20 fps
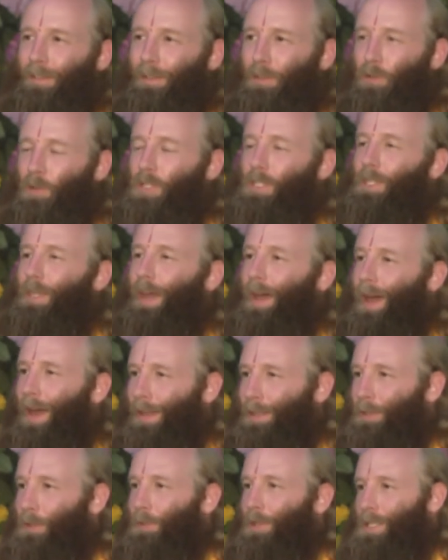Krishna
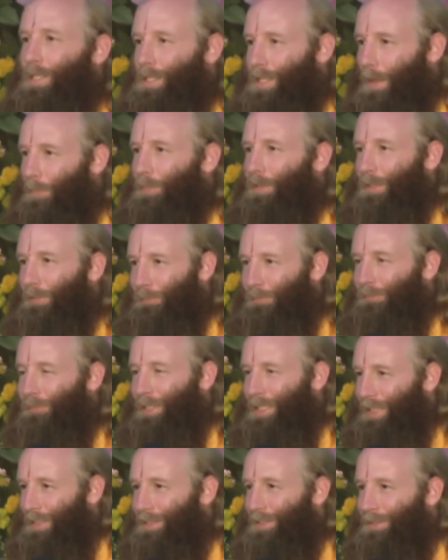had to accept
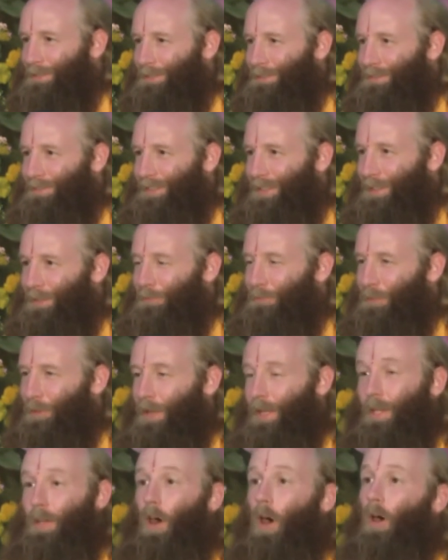defeat.
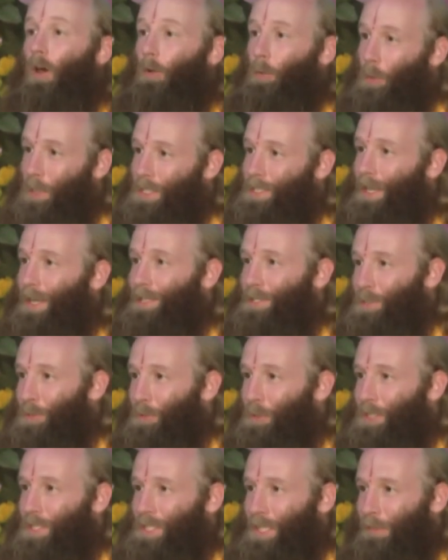He always has
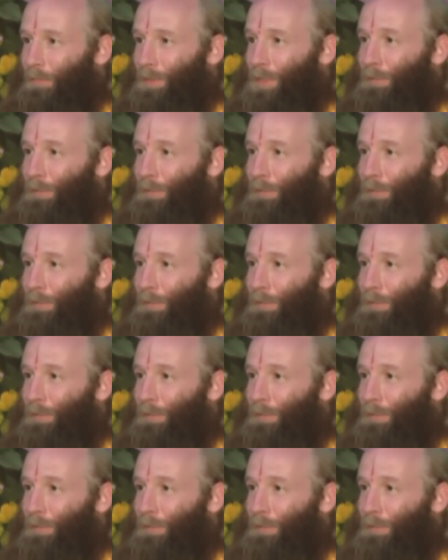to accept